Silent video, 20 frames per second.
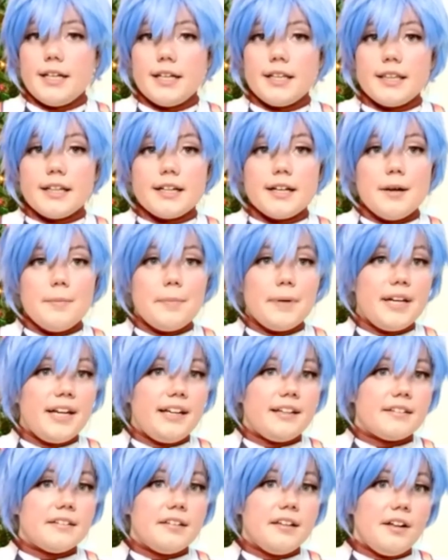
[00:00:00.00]
the company
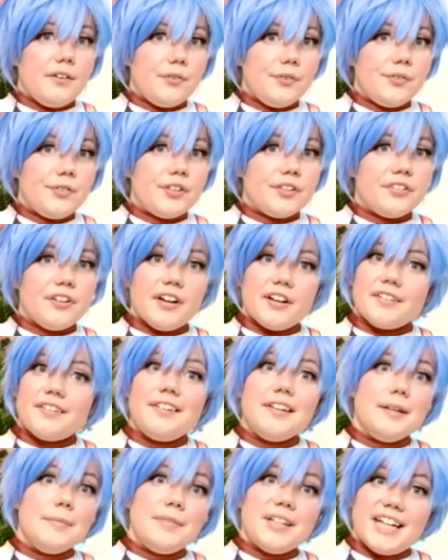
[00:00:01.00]
itself does not
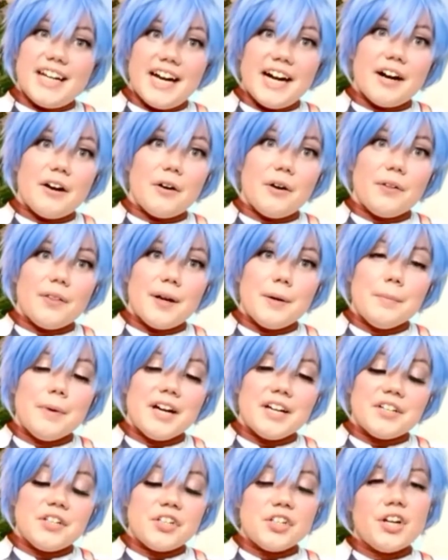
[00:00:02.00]
seem to care all that
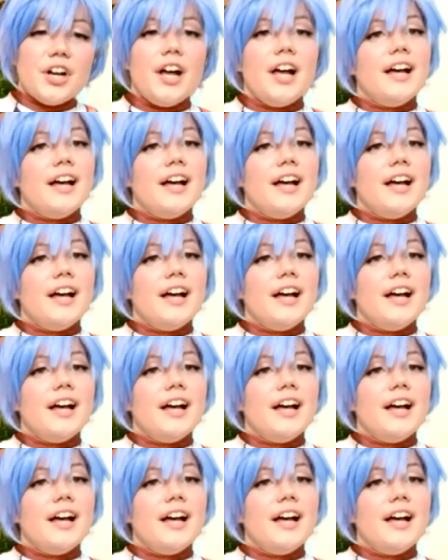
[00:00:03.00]
much.